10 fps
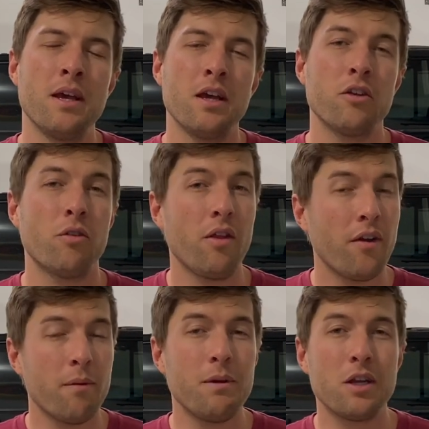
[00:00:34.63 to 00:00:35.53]
So I thought
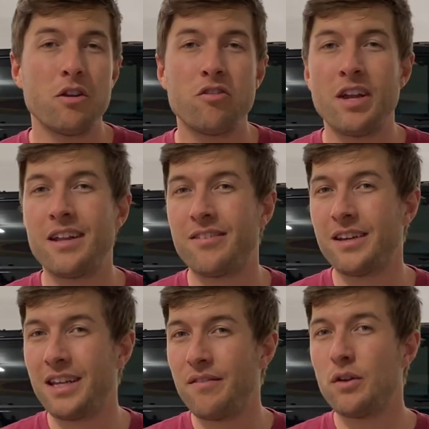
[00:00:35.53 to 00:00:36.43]
it'd be a good chance to
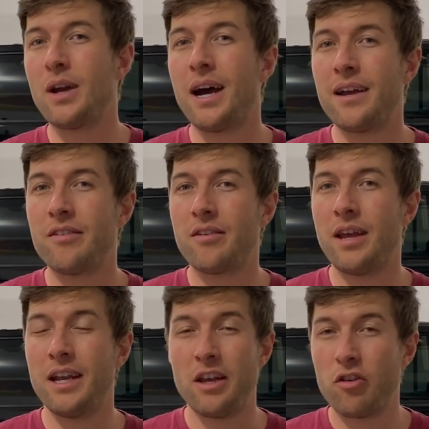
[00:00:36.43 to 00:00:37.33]
give you guys
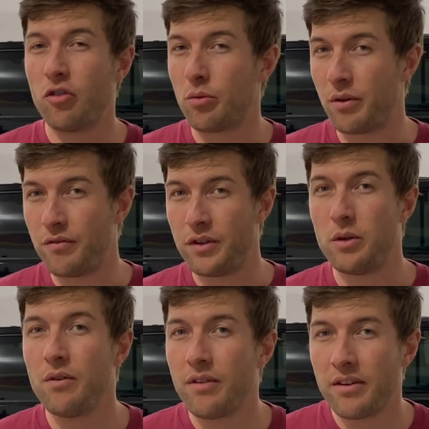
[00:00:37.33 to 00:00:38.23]
an initial review
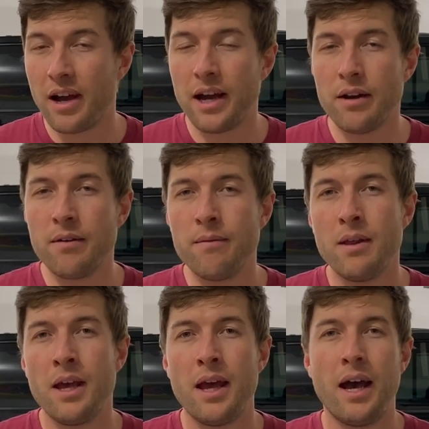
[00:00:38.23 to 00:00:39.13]
of the tire,
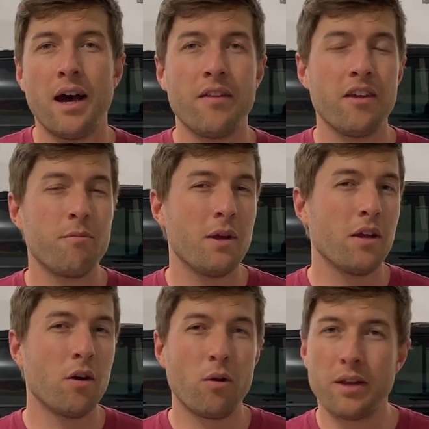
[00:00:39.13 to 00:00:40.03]
how they've been
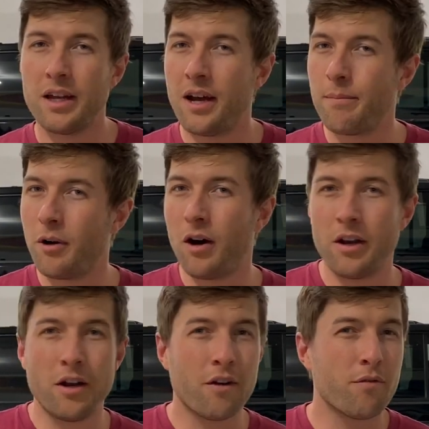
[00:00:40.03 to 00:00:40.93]
holding up on and
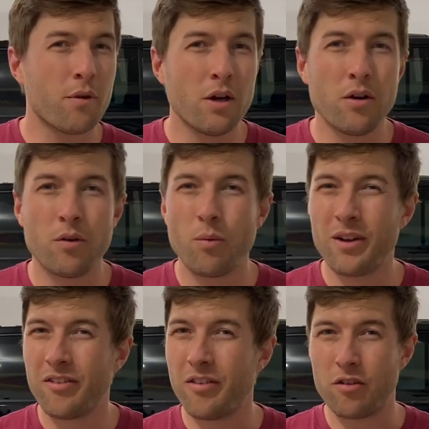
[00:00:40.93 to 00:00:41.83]
off road,
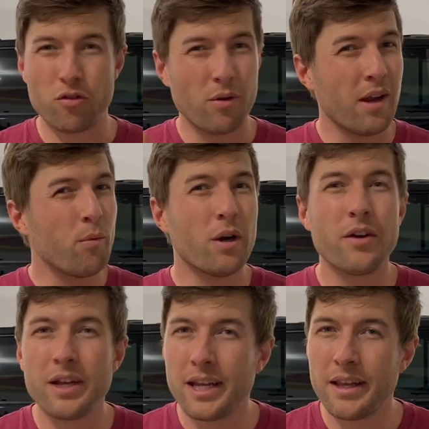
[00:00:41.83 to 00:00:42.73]
what's the tread
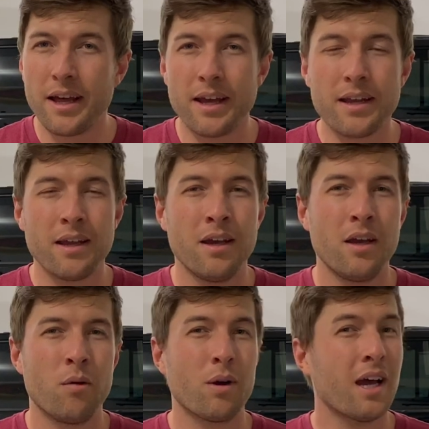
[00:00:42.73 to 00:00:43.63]
wearing in like,
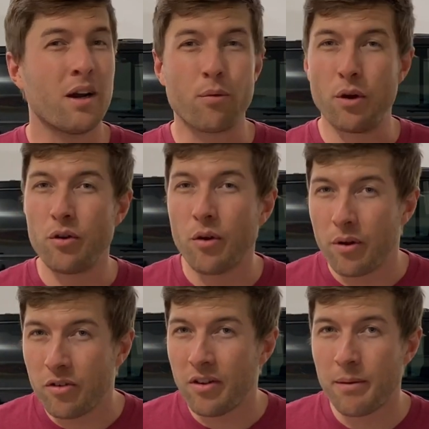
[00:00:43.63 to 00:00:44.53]
what kind of road
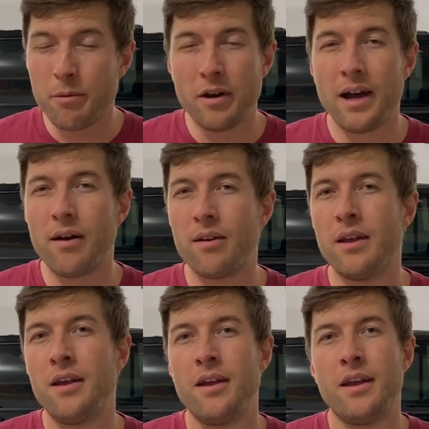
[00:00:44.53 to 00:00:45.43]
noise do they put out.
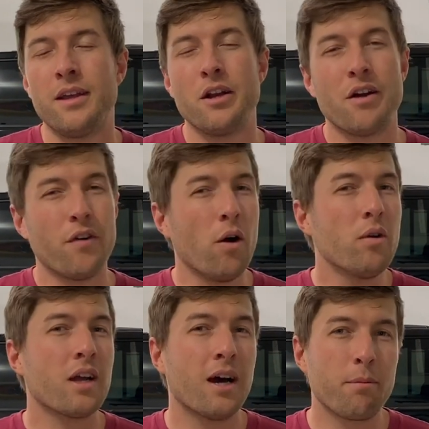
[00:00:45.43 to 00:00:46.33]
You know, I've owned
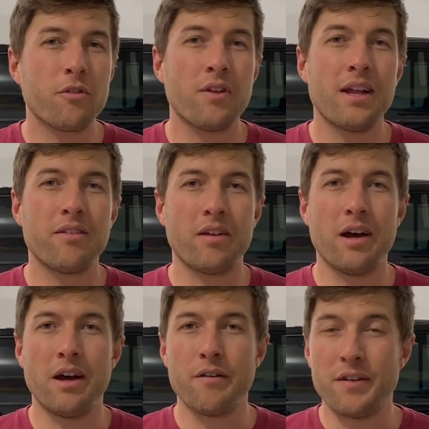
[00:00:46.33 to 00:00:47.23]
a couple sets
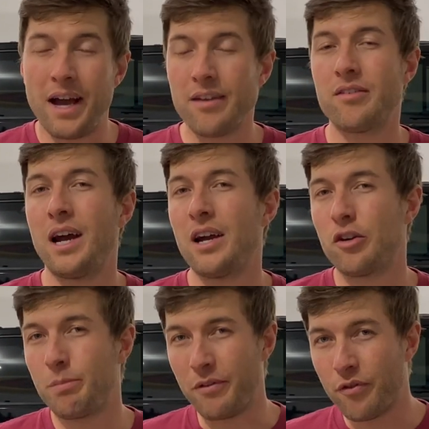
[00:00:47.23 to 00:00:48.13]
of nice tires
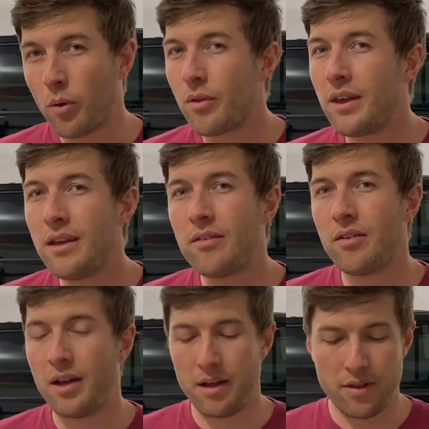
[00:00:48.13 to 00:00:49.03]
before these,
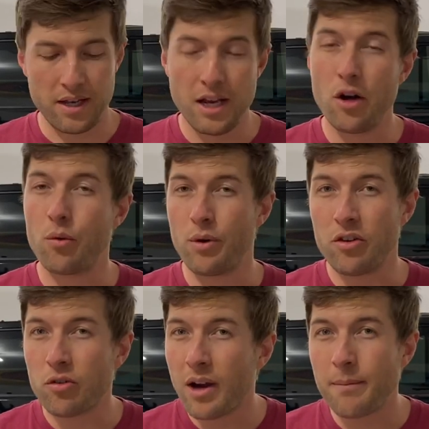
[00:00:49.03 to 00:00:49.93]
the Nitto Ridge
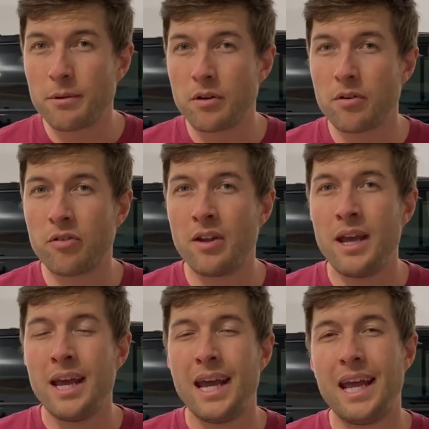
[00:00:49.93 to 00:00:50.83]
Grapplers
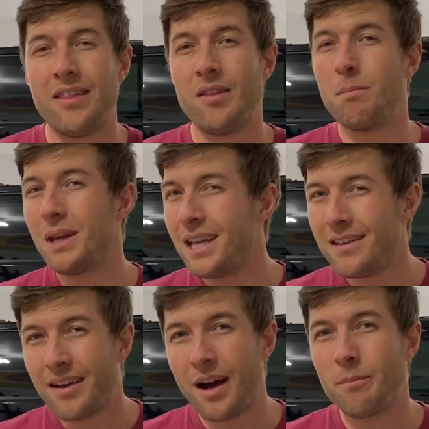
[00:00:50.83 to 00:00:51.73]
and the Mickey
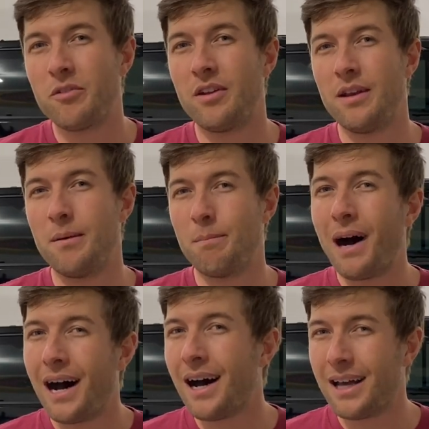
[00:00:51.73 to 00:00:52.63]
Thompson
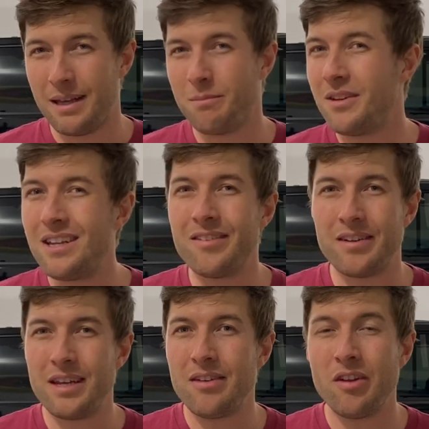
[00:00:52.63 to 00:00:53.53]
Baja
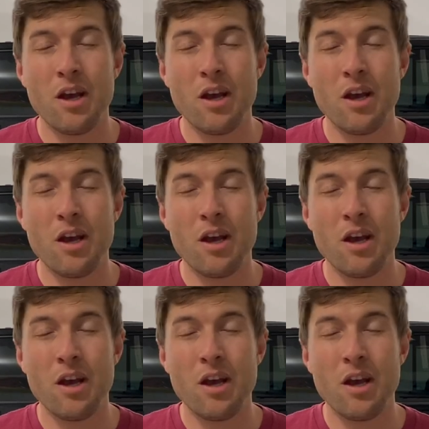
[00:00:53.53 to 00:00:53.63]
MTZs.